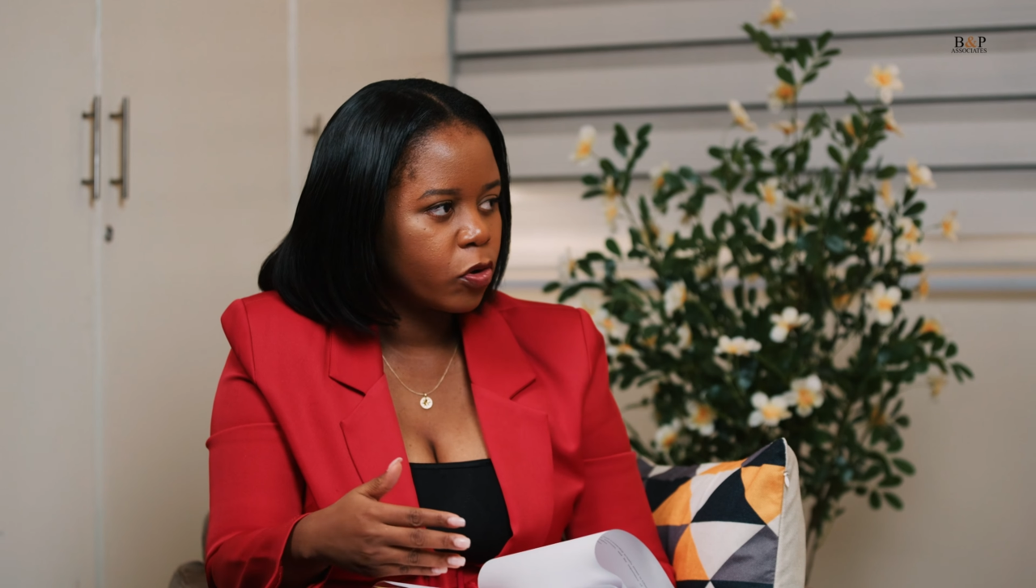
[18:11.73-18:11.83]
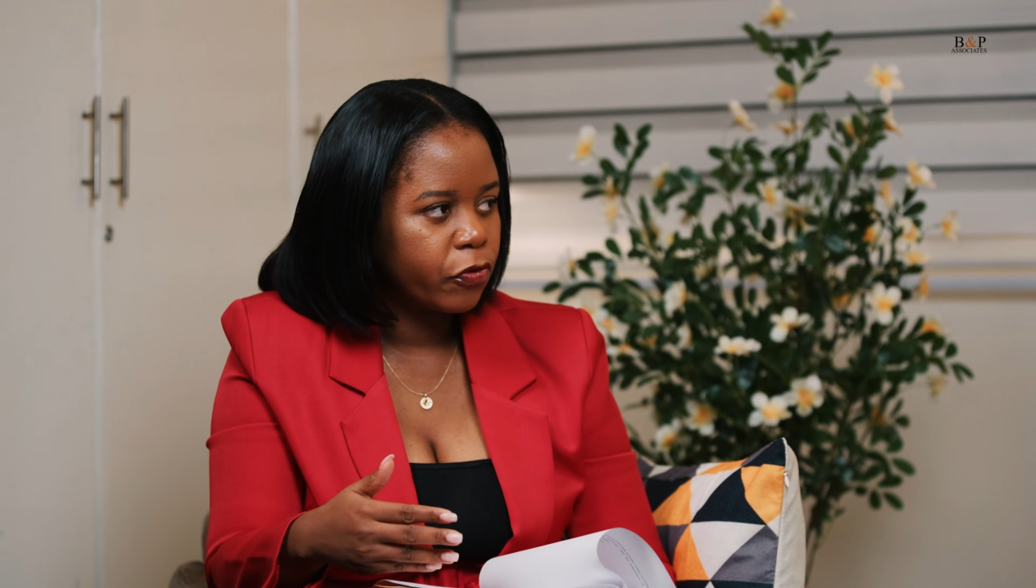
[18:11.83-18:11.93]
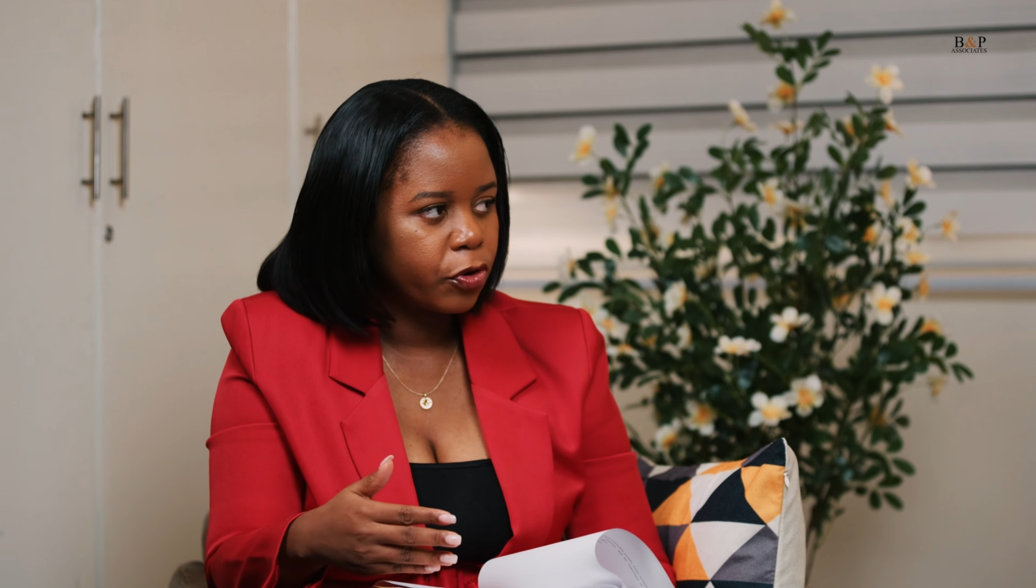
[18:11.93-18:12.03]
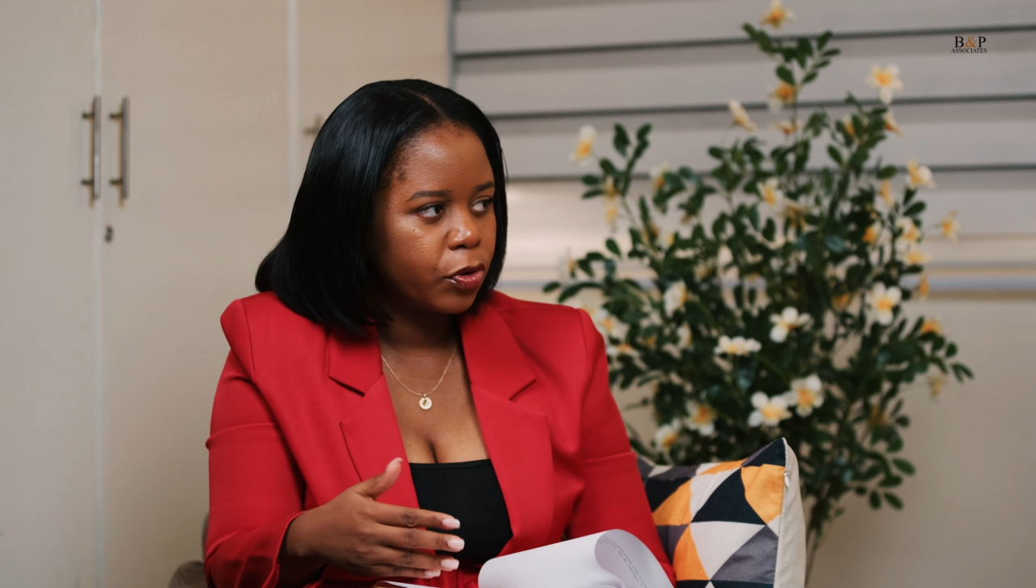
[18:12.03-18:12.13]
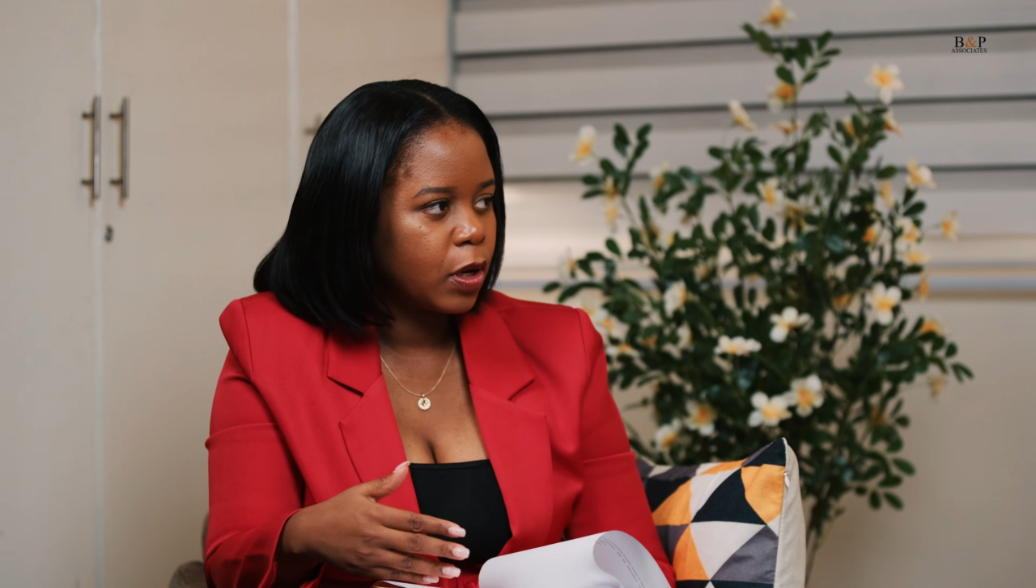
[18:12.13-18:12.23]
law
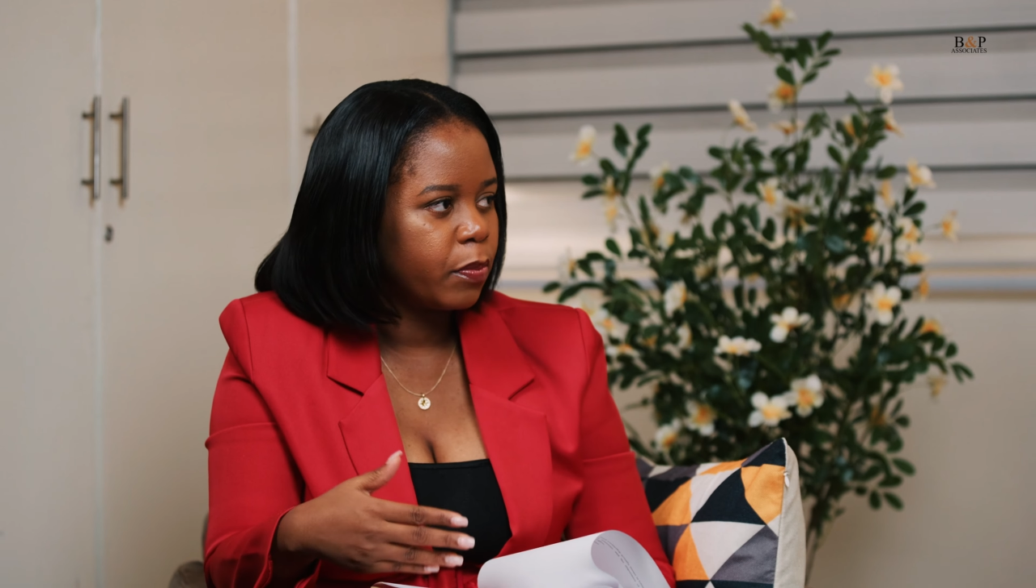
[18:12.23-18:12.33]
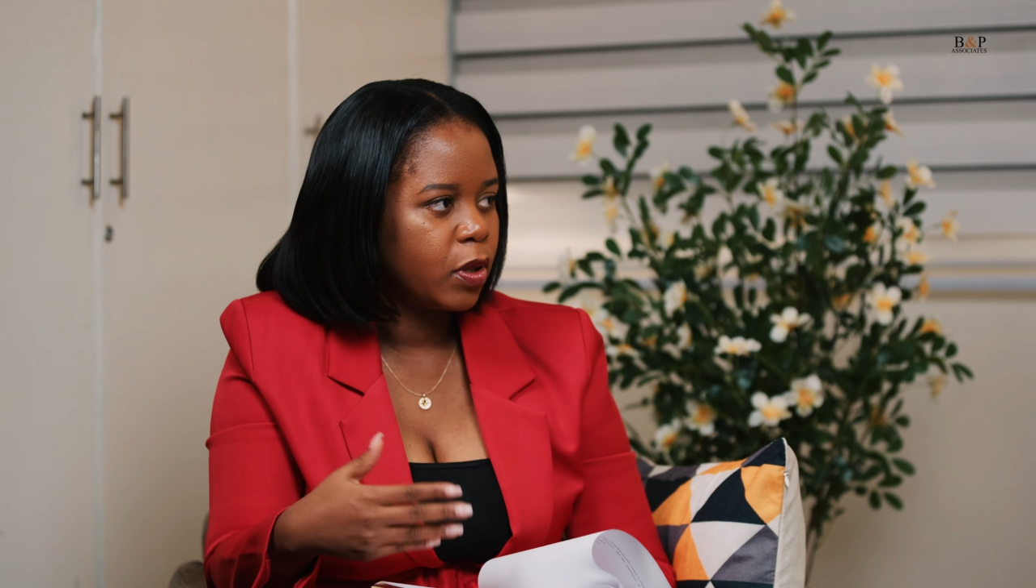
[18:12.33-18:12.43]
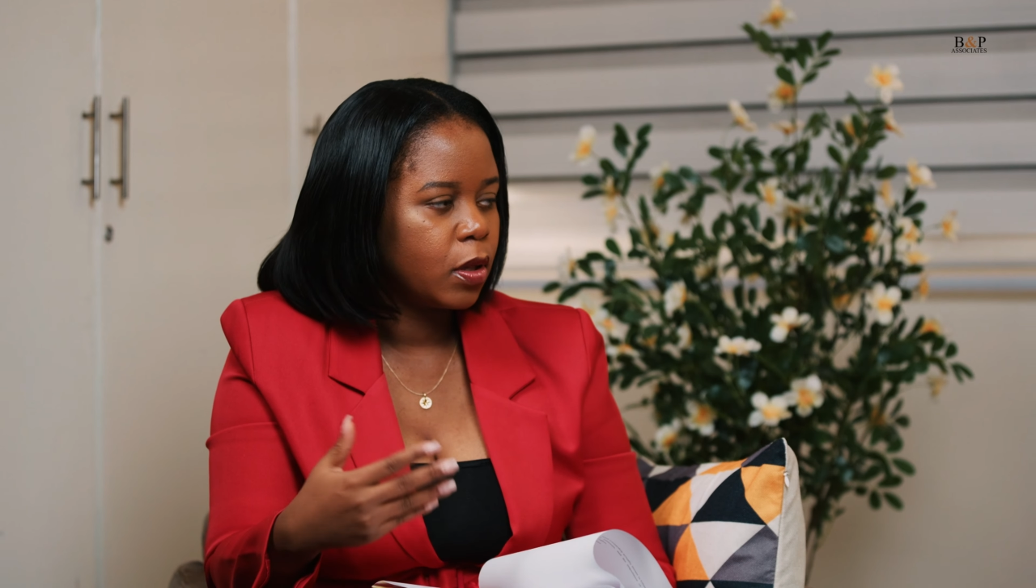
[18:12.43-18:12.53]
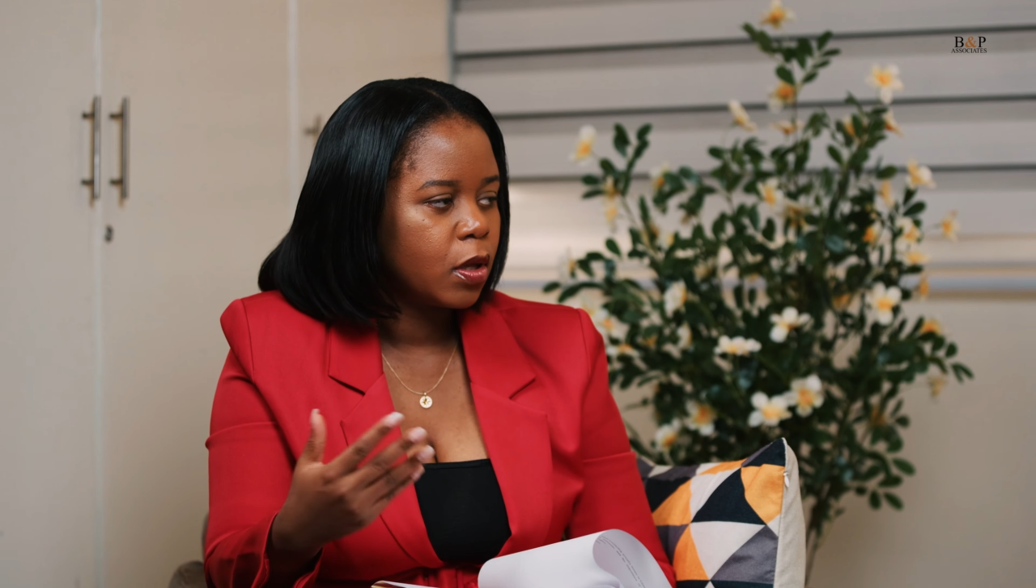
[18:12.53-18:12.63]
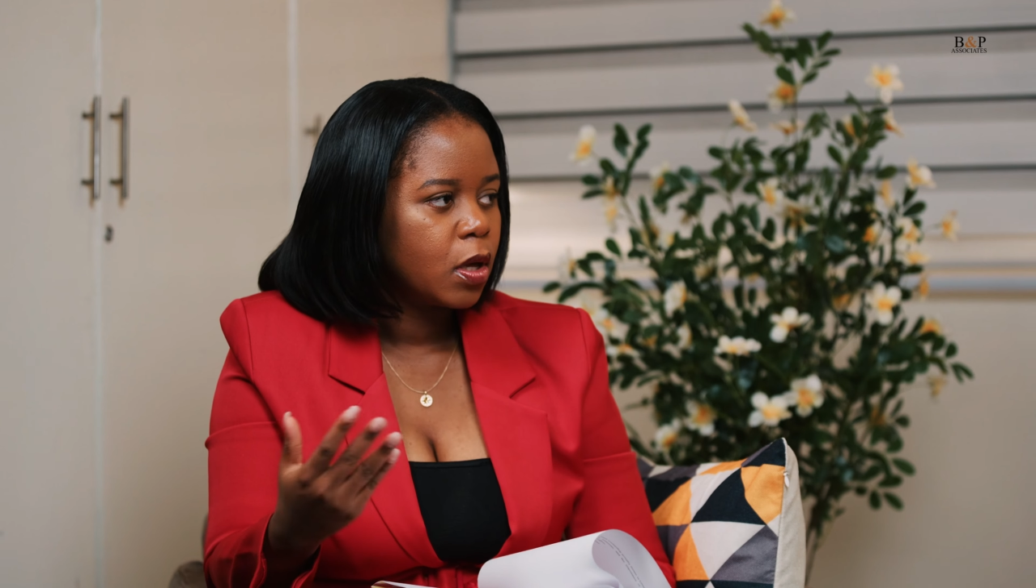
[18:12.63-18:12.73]
freeholder
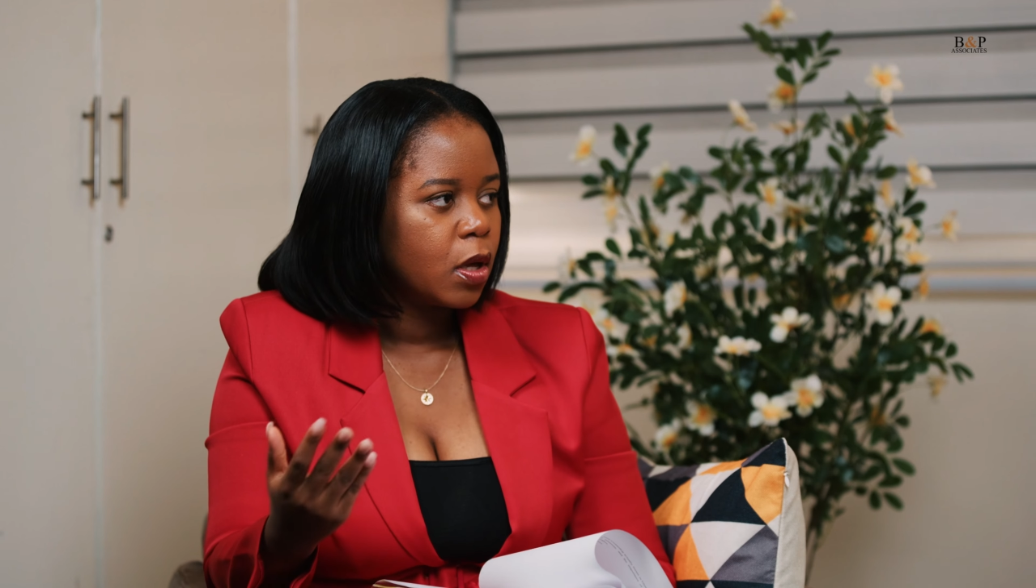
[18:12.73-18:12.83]
be